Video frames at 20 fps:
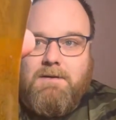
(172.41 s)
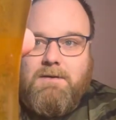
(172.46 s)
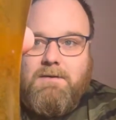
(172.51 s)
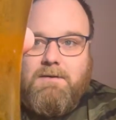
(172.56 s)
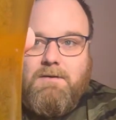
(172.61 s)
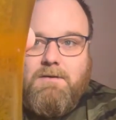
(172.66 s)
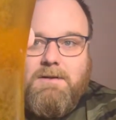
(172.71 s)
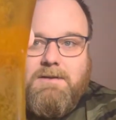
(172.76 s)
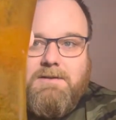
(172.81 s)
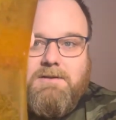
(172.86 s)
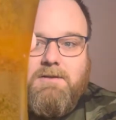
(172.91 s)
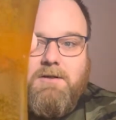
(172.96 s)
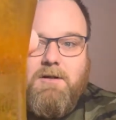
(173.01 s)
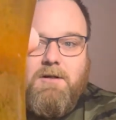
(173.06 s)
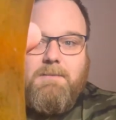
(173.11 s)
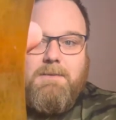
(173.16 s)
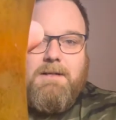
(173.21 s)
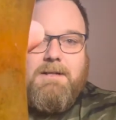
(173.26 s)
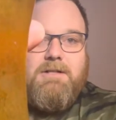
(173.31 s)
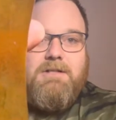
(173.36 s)
Nice
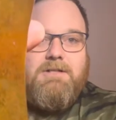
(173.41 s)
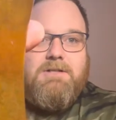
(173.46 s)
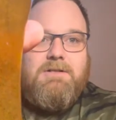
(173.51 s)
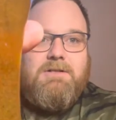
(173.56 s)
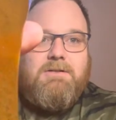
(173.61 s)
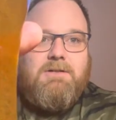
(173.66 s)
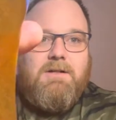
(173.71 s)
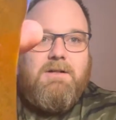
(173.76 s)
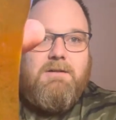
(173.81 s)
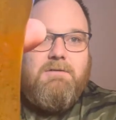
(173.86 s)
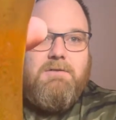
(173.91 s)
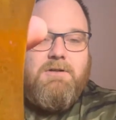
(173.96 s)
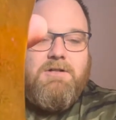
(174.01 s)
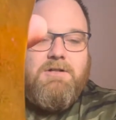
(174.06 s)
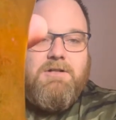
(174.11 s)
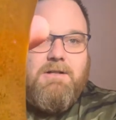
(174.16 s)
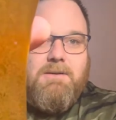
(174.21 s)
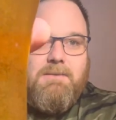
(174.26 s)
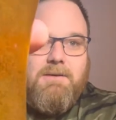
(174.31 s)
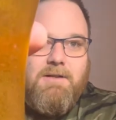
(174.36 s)
carbonation
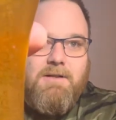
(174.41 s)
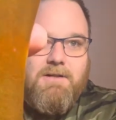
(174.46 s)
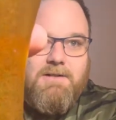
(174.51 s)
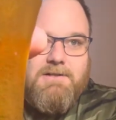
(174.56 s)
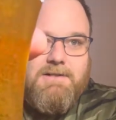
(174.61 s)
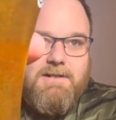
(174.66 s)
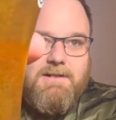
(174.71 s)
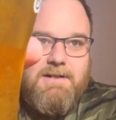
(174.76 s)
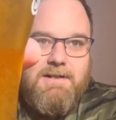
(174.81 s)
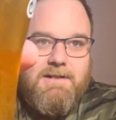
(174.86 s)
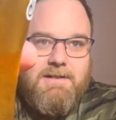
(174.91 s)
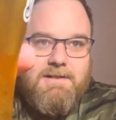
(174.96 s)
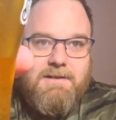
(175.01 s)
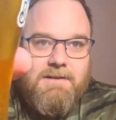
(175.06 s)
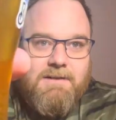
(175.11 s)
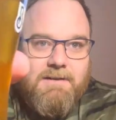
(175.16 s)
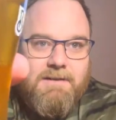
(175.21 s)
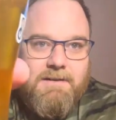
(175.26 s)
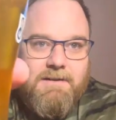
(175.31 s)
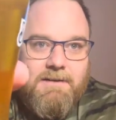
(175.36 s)
rushing up the glass there.
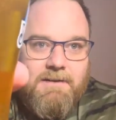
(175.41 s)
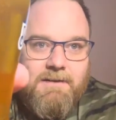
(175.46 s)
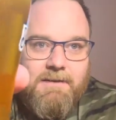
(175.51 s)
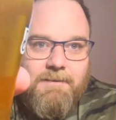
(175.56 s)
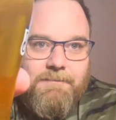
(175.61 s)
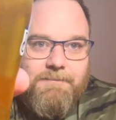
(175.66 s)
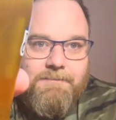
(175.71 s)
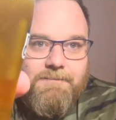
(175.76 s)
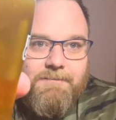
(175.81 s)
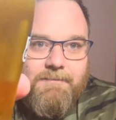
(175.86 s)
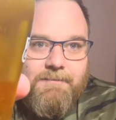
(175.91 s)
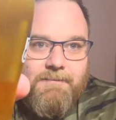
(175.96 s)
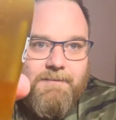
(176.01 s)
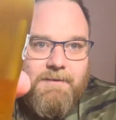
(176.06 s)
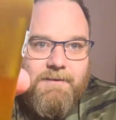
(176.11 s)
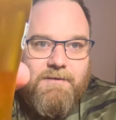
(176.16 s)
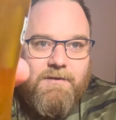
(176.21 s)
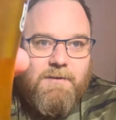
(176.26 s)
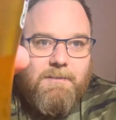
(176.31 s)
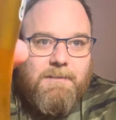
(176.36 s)

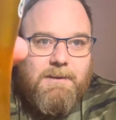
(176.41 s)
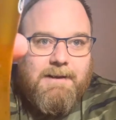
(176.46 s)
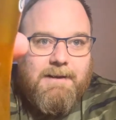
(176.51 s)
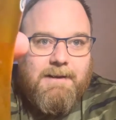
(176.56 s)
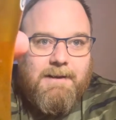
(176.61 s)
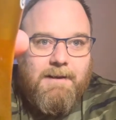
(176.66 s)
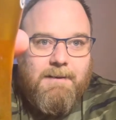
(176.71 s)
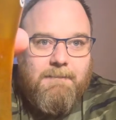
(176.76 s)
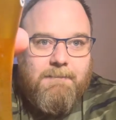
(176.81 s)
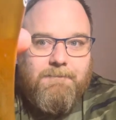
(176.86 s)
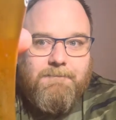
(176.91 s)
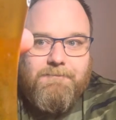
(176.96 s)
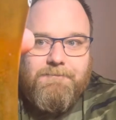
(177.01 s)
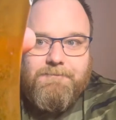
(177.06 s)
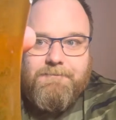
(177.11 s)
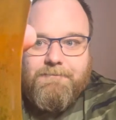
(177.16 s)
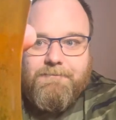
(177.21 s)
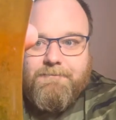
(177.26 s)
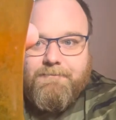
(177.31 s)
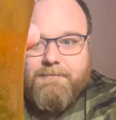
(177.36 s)
If you can pick it up.
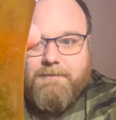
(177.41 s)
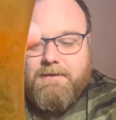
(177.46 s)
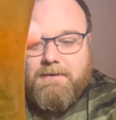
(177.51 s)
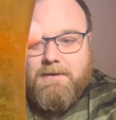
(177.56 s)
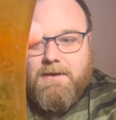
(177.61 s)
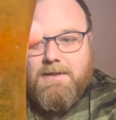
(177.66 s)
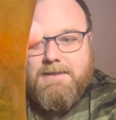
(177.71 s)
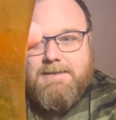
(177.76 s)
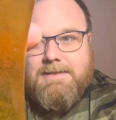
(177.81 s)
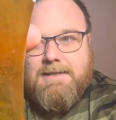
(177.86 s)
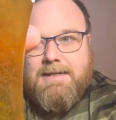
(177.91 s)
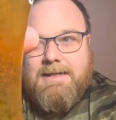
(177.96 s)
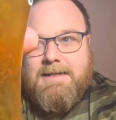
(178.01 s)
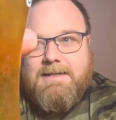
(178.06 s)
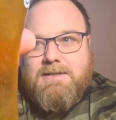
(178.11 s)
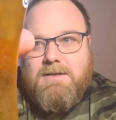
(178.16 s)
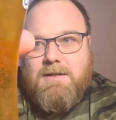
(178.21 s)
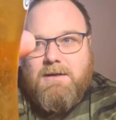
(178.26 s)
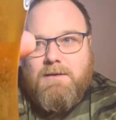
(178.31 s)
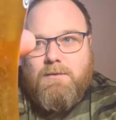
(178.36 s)
I'd say
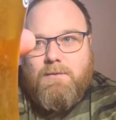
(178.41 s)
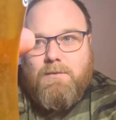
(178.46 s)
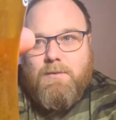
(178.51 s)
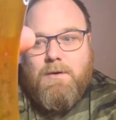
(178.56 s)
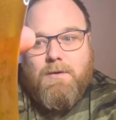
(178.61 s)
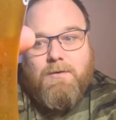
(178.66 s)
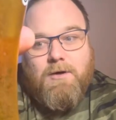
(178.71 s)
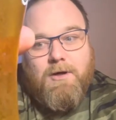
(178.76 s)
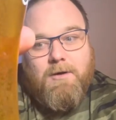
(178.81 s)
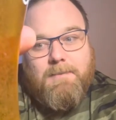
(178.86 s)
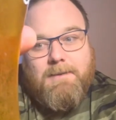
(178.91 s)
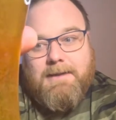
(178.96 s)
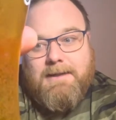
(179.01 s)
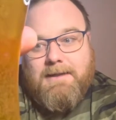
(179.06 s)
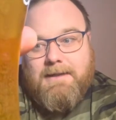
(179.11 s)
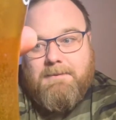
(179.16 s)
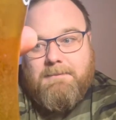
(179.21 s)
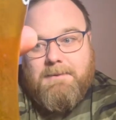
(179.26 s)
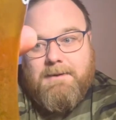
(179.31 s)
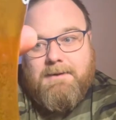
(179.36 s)
it's a well
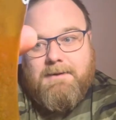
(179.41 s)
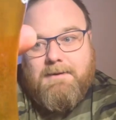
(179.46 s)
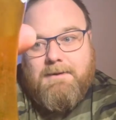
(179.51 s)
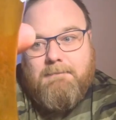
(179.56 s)
carbonated beer.